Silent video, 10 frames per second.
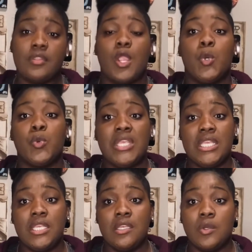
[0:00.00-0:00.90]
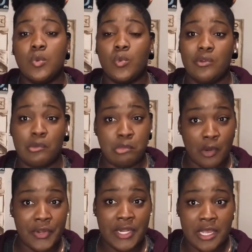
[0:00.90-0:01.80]
we were
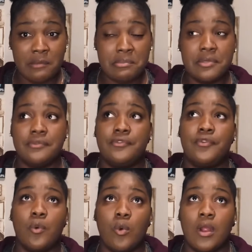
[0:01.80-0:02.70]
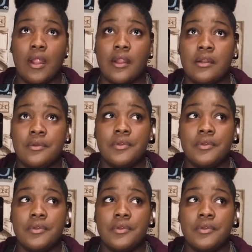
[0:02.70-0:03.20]
broken up for